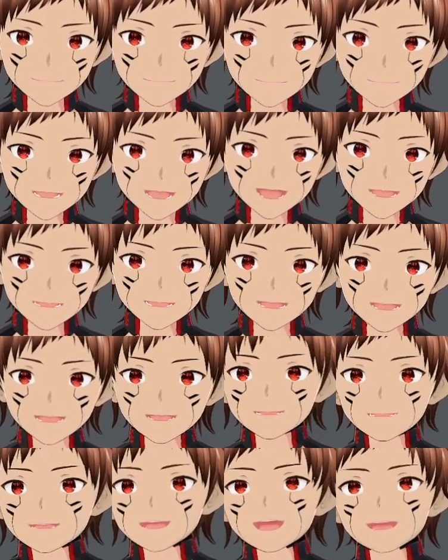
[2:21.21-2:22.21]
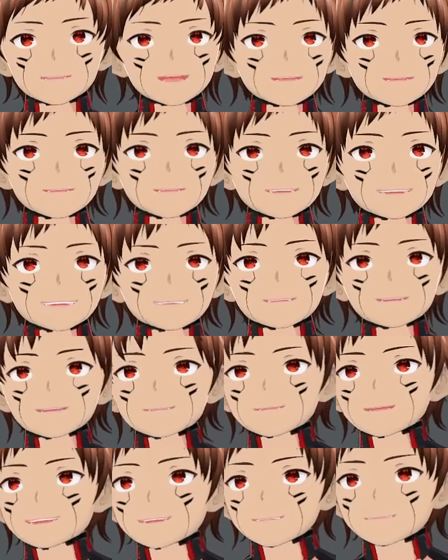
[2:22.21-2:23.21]
I forget if that was in the last
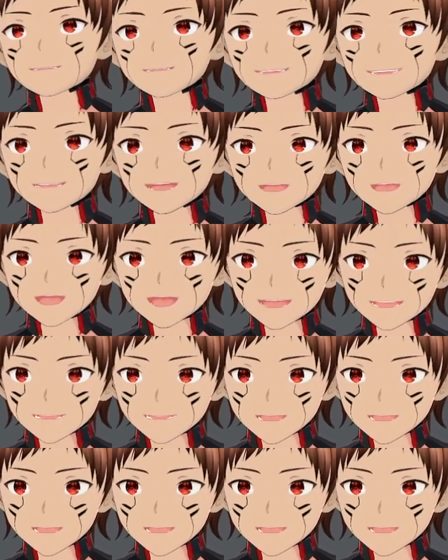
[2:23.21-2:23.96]
data slate or not.